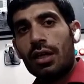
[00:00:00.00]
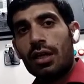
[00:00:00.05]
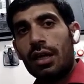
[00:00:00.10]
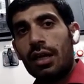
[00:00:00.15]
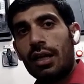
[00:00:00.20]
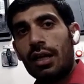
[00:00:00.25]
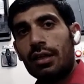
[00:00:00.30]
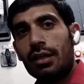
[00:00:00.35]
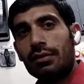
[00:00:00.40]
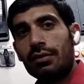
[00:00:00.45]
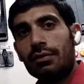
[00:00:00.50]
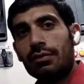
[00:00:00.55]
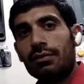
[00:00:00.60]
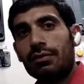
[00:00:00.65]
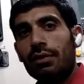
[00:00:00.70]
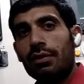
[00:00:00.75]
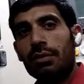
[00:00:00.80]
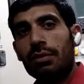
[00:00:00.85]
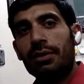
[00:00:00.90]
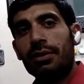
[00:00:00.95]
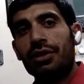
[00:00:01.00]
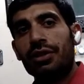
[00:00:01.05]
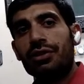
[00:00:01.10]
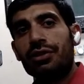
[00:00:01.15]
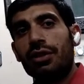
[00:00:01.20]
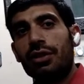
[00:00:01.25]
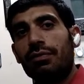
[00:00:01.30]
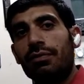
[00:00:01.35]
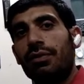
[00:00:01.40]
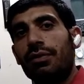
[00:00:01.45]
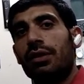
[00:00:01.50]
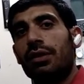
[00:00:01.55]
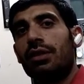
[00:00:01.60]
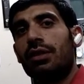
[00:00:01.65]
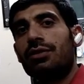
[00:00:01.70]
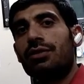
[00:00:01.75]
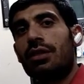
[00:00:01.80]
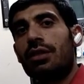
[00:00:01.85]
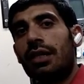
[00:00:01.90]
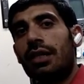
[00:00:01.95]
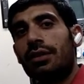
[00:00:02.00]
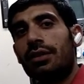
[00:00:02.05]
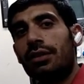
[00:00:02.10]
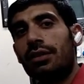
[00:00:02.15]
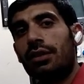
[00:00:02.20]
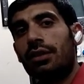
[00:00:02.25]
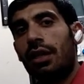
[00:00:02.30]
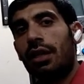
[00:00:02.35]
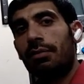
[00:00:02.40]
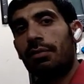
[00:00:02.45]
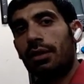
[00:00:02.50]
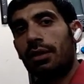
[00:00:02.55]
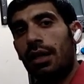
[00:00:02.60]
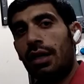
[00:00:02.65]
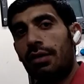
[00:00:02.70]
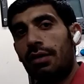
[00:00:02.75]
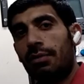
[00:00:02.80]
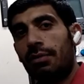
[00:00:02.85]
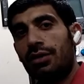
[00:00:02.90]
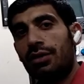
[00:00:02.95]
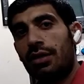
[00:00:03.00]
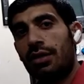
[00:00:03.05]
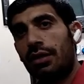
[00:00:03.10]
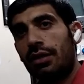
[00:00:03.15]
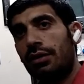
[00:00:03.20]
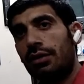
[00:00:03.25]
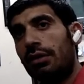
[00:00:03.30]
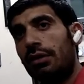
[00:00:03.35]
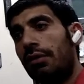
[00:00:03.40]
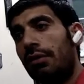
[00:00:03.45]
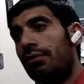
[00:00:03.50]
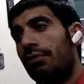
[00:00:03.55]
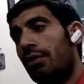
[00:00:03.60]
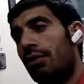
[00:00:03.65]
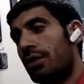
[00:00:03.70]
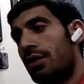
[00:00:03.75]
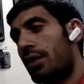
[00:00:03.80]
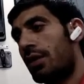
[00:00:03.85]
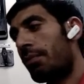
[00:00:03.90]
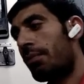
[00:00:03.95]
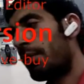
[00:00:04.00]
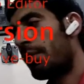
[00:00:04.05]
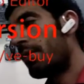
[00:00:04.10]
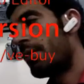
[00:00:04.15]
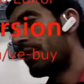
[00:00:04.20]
and will be tripped within selected timing. And my selected time, for example,